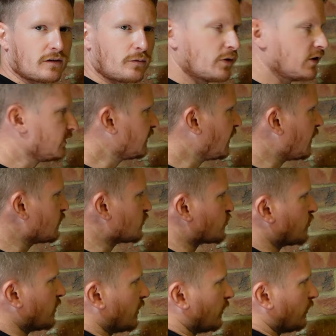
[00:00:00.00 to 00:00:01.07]
We'll now
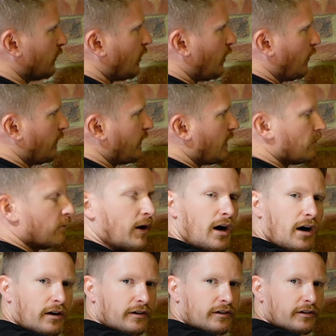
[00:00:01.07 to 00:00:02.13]
drill on that
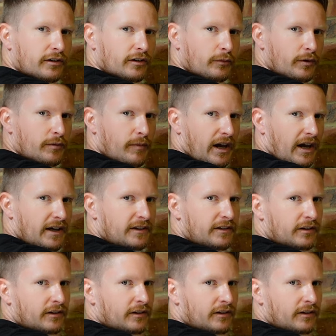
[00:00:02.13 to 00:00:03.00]
mark that we made,